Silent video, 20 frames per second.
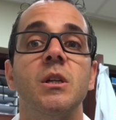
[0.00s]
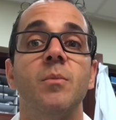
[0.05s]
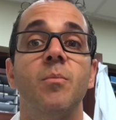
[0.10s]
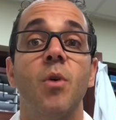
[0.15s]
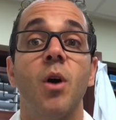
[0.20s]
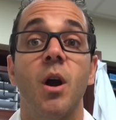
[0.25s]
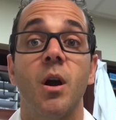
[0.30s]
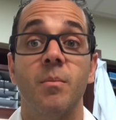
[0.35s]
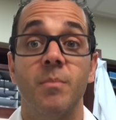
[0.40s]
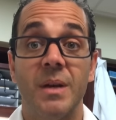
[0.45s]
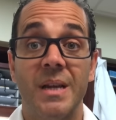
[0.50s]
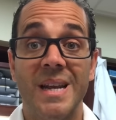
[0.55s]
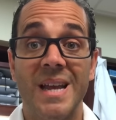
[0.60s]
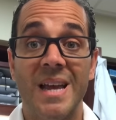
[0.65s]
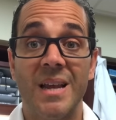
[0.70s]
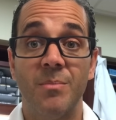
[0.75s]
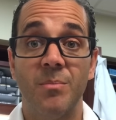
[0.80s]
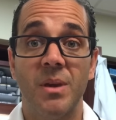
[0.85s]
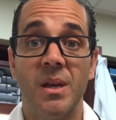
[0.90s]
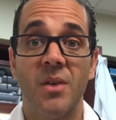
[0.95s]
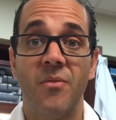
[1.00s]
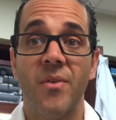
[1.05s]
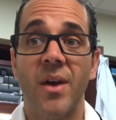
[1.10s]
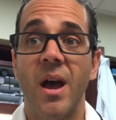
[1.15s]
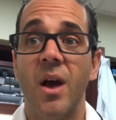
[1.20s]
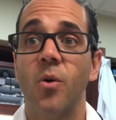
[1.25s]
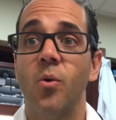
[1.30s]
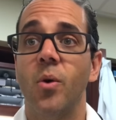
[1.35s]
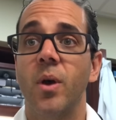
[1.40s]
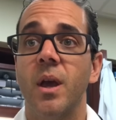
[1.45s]
department and be
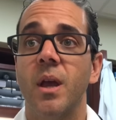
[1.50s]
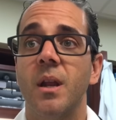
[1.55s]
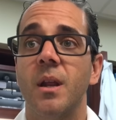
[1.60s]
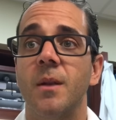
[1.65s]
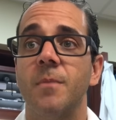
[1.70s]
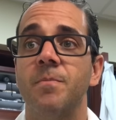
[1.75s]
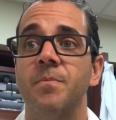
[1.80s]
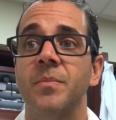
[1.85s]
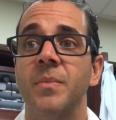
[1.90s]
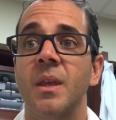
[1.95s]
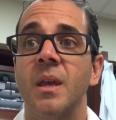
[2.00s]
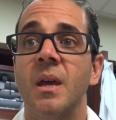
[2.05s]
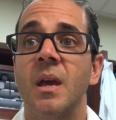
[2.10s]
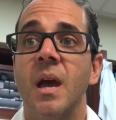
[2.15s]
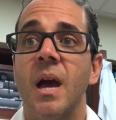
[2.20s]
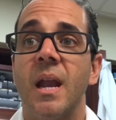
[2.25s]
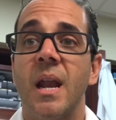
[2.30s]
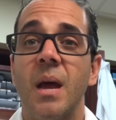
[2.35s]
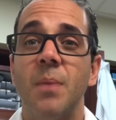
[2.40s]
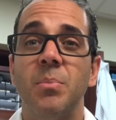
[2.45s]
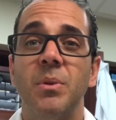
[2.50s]
evaluated. And I